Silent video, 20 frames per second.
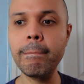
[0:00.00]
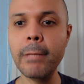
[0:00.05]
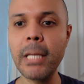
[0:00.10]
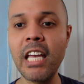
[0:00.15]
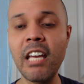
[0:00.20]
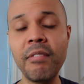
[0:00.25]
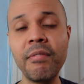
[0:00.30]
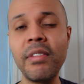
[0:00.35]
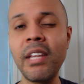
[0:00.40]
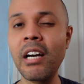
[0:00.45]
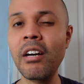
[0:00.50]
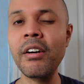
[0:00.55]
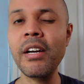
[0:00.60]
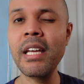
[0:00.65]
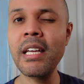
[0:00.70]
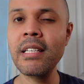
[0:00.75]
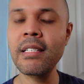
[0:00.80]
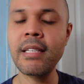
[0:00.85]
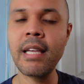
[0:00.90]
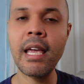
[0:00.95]
if there
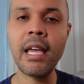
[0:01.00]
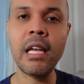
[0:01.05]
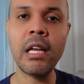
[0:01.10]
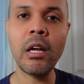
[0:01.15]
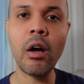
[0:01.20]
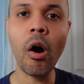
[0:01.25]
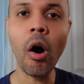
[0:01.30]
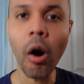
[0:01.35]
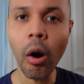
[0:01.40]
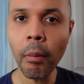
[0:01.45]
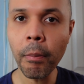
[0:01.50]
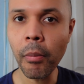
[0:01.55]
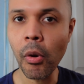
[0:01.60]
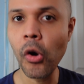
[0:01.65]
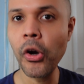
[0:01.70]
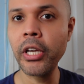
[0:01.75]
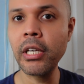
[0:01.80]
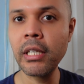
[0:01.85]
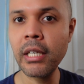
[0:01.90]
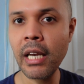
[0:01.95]
is a
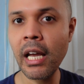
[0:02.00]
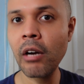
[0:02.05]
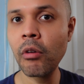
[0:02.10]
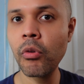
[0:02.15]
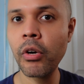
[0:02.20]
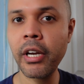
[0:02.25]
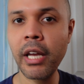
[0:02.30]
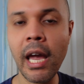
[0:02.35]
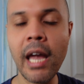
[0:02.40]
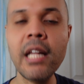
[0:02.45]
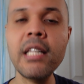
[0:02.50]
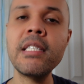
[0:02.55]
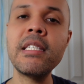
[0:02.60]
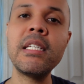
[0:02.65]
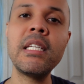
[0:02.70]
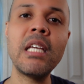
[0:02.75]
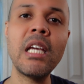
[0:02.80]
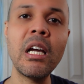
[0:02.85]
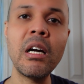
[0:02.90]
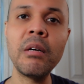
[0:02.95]
all-point network
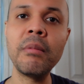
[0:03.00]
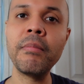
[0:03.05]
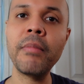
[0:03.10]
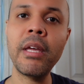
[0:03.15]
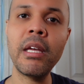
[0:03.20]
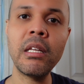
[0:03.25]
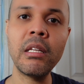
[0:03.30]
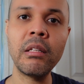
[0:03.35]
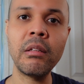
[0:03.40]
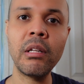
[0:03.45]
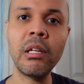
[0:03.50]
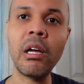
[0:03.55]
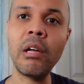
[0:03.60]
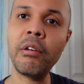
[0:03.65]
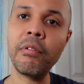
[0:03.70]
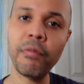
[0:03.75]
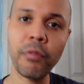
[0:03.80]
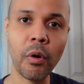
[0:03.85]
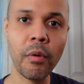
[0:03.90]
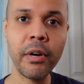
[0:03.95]
ATM in a
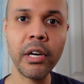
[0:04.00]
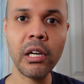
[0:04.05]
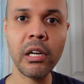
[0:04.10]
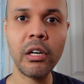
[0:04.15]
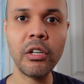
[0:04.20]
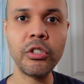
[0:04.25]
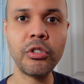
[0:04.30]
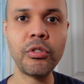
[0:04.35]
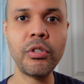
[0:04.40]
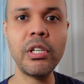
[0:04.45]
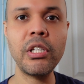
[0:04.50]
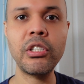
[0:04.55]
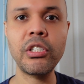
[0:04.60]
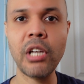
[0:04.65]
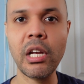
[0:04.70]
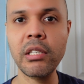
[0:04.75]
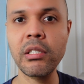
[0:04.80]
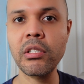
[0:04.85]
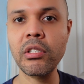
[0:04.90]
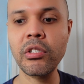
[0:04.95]
foreign country,
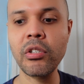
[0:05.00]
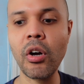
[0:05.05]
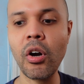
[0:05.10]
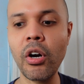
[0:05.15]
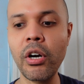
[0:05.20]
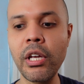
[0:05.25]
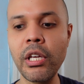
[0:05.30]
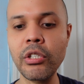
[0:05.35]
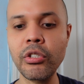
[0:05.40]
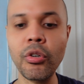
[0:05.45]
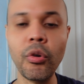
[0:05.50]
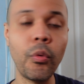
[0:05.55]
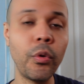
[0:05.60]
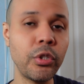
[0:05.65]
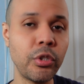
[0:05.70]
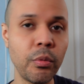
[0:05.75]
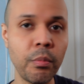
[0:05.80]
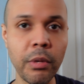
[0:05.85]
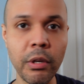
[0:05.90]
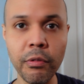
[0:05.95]
chances are it's going
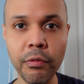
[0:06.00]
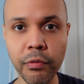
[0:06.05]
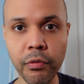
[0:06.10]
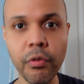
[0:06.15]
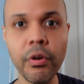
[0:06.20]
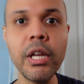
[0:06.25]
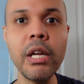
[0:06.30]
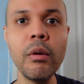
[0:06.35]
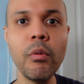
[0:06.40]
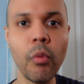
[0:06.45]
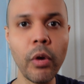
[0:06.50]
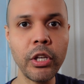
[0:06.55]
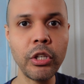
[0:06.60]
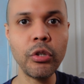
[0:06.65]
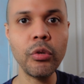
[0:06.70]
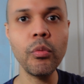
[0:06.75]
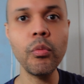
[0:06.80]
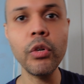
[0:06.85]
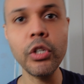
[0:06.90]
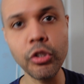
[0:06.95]
to be free when
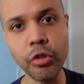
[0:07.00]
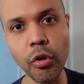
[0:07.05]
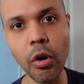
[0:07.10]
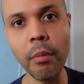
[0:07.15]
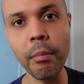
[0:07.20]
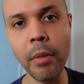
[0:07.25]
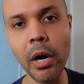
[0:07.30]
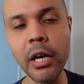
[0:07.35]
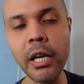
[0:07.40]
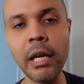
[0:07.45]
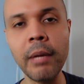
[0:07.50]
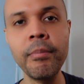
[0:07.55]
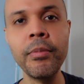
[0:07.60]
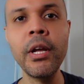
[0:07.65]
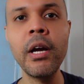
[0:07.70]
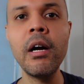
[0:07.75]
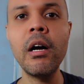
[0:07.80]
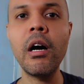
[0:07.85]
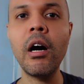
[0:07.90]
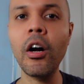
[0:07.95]
you withdraw money.
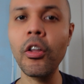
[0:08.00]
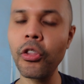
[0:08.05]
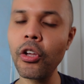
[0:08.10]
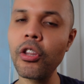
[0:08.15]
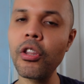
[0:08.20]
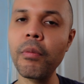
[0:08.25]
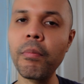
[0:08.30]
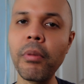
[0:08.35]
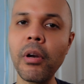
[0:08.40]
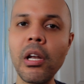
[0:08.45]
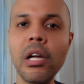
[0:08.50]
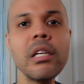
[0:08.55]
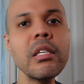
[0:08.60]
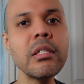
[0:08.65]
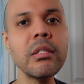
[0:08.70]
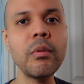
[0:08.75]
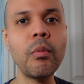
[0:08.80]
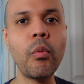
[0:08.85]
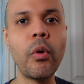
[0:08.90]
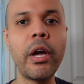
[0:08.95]
Another
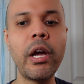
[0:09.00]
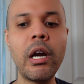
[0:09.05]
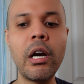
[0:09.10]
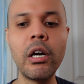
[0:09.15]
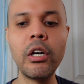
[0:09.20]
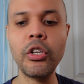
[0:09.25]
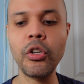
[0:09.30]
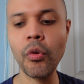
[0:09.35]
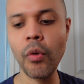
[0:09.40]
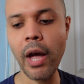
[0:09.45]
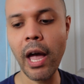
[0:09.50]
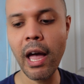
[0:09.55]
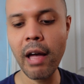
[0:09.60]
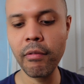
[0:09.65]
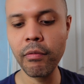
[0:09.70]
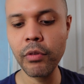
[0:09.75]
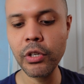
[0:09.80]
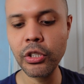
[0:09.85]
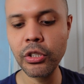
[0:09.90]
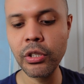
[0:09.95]
plus where you
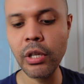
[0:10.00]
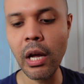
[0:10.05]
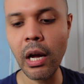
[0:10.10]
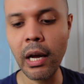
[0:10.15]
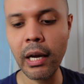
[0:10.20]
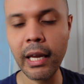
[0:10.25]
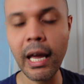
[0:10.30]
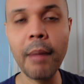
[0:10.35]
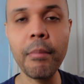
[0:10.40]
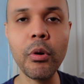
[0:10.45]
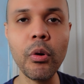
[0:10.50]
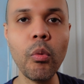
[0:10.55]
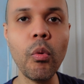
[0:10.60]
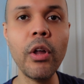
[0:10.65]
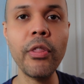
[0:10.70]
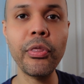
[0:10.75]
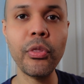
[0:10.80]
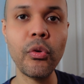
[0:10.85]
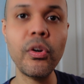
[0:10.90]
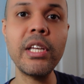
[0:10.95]
have with Capital
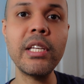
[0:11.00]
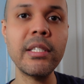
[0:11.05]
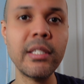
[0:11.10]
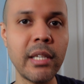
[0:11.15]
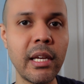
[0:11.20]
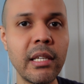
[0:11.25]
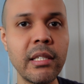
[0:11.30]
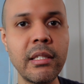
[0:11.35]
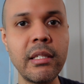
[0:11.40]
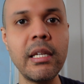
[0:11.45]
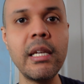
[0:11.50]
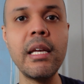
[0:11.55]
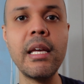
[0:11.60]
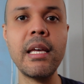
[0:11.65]
One 360